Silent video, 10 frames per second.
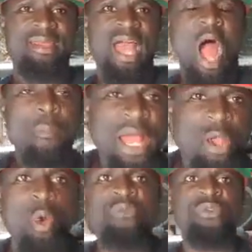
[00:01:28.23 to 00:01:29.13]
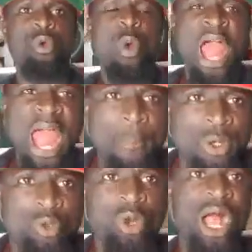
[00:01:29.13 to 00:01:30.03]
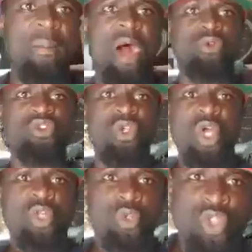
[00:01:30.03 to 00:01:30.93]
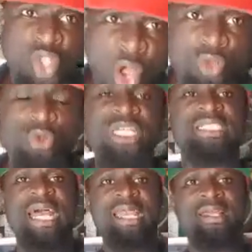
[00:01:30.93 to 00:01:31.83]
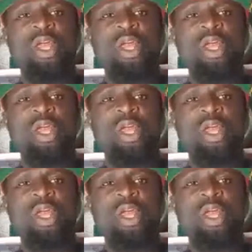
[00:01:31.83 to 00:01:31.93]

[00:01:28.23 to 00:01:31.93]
How many of you were able to come out to talk to this girl?